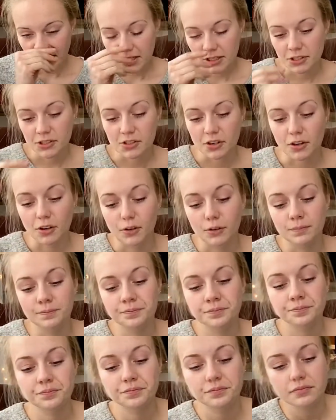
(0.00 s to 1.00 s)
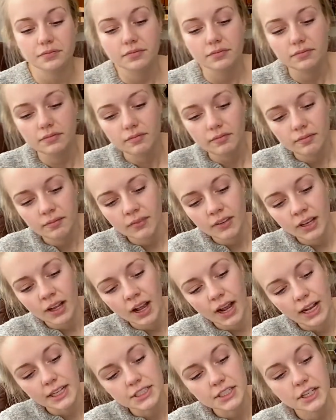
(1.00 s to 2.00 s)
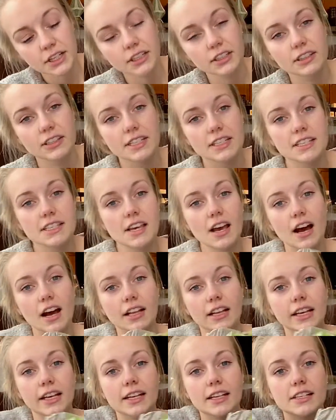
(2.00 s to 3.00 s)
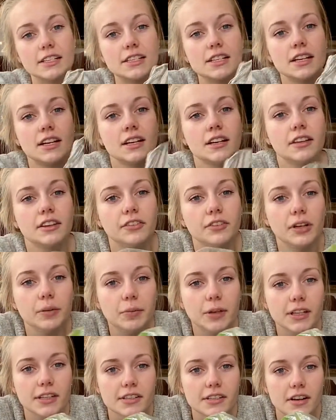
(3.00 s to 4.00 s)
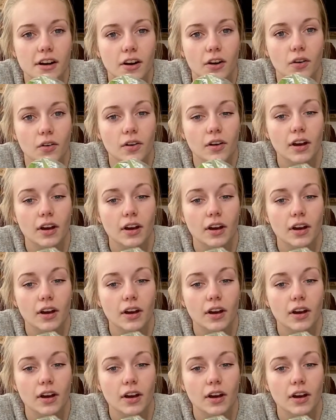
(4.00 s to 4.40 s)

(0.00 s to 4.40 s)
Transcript: So I took these cuttings 3 months ago.